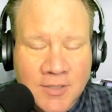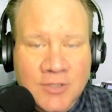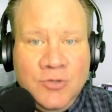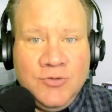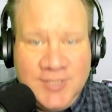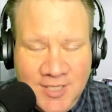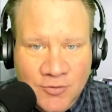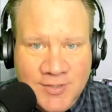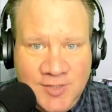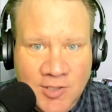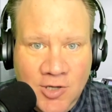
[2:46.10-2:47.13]
you're
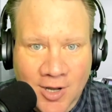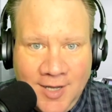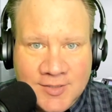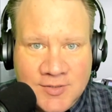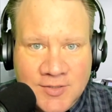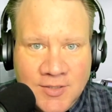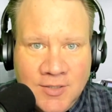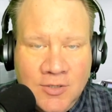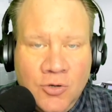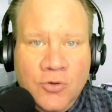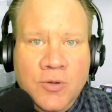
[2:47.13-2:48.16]
decreasing cost,
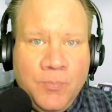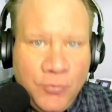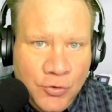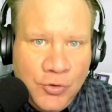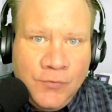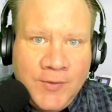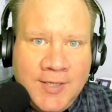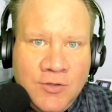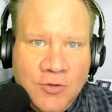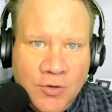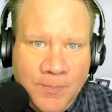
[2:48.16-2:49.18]
or improving
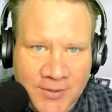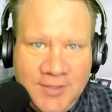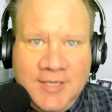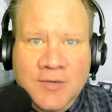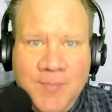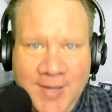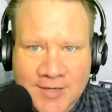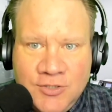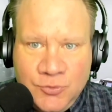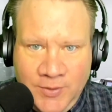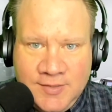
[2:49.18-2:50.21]
your ability to
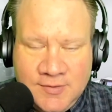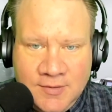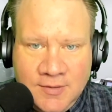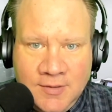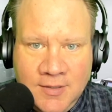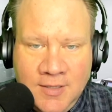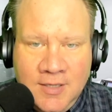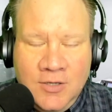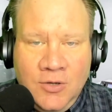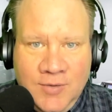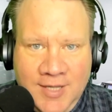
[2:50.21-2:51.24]
manage risk.
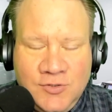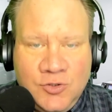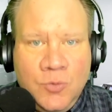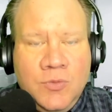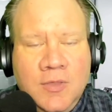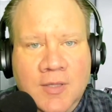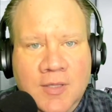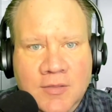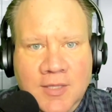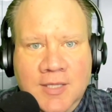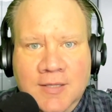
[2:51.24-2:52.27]
Okay, so
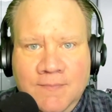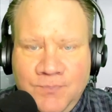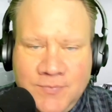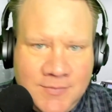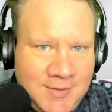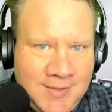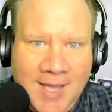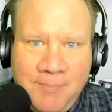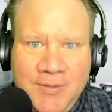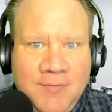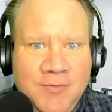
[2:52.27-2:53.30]
the
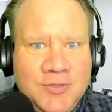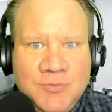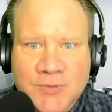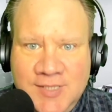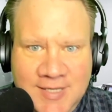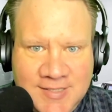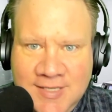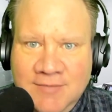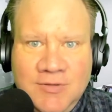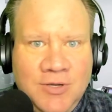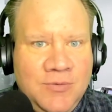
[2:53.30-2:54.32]
top level is
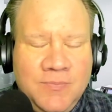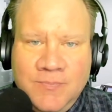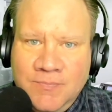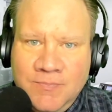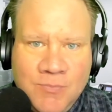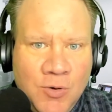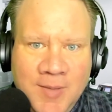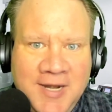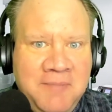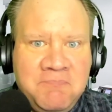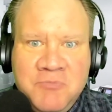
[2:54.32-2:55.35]
easy. More
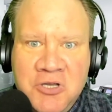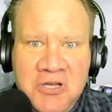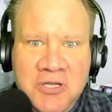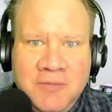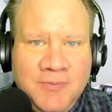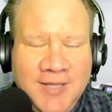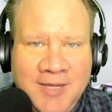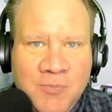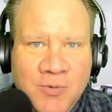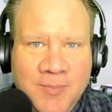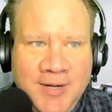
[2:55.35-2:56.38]
money, good. We like
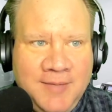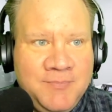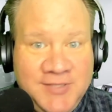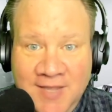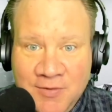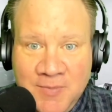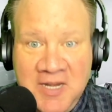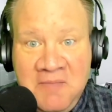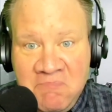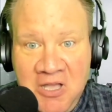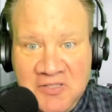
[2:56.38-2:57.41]
more money. Saving money,
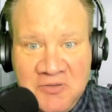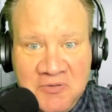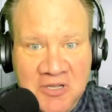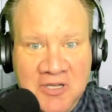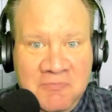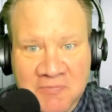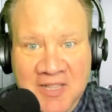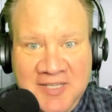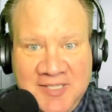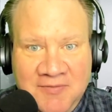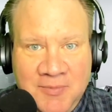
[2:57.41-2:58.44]
also good. We
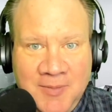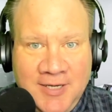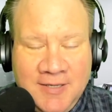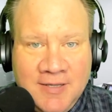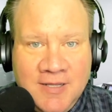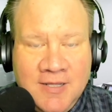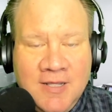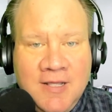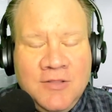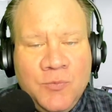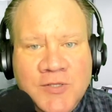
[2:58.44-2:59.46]
like saving money.
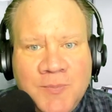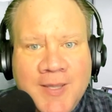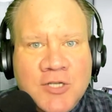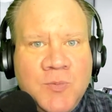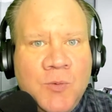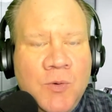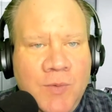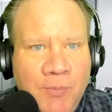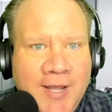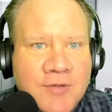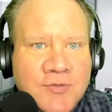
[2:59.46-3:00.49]
The risk management one we
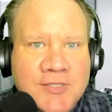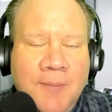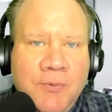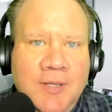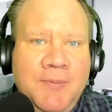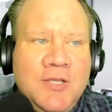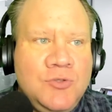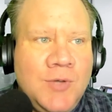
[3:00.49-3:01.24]
break out separately because you